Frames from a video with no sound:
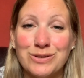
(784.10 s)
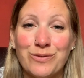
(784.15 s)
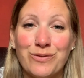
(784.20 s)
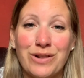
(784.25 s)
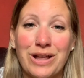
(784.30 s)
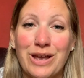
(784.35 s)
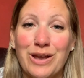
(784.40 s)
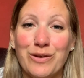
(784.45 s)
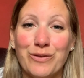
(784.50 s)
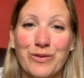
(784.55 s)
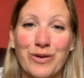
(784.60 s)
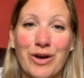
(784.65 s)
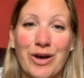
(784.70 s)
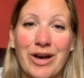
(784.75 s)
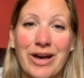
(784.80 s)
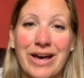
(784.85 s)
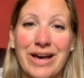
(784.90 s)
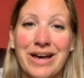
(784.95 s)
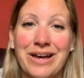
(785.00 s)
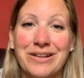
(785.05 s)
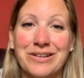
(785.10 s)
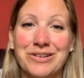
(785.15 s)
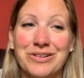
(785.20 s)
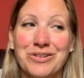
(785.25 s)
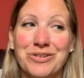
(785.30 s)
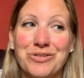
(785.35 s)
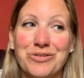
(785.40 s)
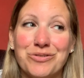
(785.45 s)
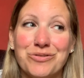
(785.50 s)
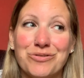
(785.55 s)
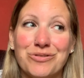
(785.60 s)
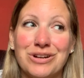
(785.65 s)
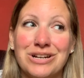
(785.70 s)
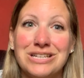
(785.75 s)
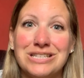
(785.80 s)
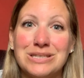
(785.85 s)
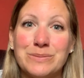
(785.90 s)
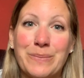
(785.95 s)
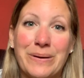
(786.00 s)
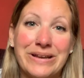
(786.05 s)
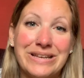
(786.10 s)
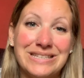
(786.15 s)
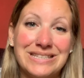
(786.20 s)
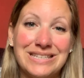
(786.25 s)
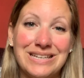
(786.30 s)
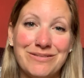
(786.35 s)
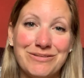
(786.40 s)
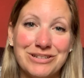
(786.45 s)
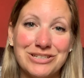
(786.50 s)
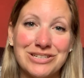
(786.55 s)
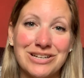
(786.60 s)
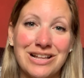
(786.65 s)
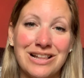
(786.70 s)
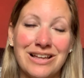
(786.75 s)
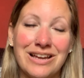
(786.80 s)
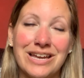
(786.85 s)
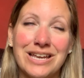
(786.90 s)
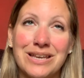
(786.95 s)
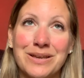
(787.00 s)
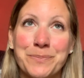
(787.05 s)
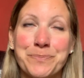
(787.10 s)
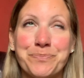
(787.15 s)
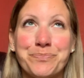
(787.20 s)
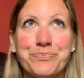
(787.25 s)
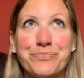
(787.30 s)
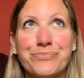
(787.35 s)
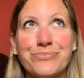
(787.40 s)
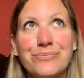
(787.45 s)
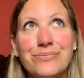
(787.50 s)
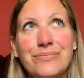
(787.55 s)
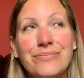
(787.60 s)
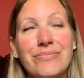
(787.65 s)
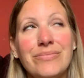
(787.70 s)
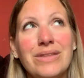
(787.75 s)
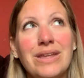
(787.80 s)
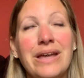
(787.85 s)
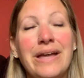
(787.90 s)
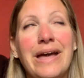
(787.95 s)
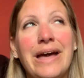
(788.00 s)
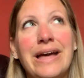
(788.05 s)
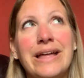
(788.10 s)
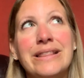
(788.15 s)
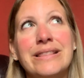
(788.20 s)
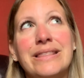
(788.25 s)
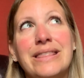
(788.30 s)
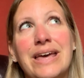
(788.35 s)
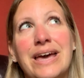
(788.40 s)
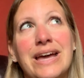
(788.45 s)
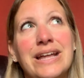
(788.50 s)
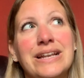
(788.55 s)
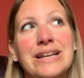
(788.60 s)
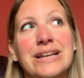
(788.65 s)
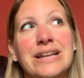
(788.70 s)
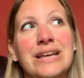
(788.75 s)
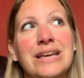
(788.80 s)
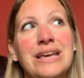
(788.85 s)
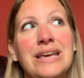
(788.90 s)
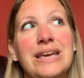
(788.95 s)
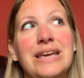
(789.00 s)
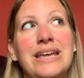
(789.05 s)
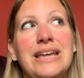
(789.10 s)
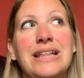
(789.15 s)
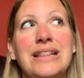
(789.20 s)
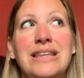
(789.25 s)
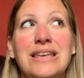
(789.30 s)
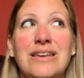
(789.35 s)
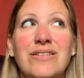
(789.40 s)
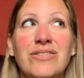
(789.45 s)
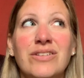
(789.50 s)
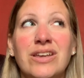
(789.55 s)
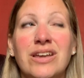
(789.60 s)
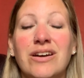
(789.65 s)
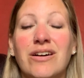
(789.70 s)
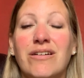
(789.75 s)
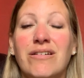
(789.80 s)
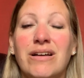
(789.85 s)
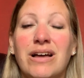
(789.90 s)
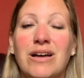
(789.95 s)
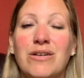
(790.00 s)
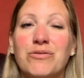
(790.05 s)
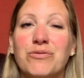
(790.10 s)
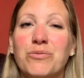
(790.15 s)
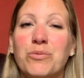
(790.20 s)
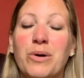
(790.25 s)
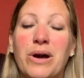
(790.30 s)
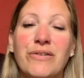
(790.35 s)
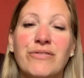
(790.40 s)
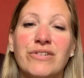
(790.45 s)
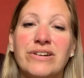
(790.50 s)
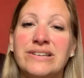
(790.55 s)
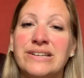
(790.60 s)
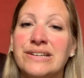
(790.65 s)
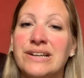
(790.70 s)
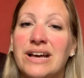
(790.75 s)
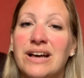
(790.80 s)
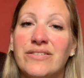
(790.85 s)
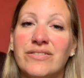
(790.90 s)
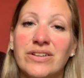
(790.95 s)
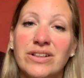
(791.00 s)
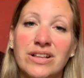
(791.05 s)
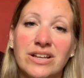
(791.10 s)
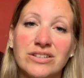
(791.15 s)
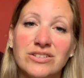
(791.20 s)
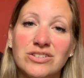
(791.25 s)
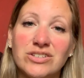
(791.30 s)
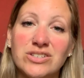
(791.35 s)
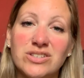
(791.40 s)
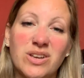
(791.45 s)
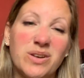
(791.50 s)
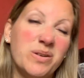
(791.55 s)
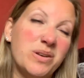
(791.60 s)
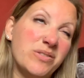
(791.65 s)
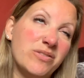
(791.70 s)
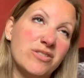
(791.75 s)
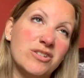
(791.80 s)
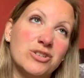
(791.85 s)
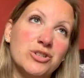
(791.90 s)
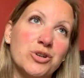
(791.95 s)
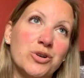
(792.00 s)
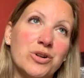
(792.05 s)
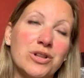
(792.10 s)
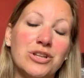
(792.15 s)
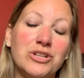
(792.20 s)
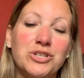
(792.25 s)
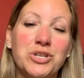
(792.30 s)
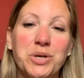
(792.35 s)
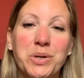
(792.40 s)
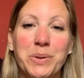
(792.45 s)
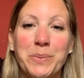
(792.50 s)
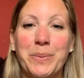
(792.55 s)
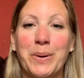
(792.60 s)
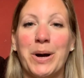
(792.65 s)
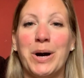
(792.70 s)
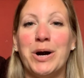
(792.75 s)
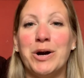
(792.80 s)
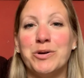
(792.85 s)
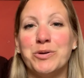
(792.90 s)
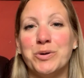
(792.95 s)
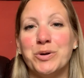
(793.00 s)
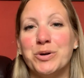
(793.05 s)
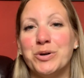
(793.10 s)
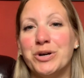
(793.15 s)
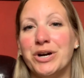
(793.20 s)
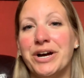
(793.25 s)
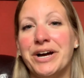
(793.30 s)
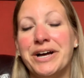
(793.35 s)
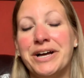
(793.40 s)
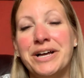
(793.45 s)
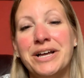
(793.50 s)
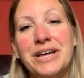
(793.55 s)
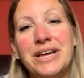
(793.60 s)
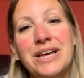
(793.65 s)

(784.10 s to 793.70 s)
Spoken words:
of flavour and really spicy, which I like. And then in the evening I'll have whatever I didn't have at lunch, so either a chocolate chew bar or a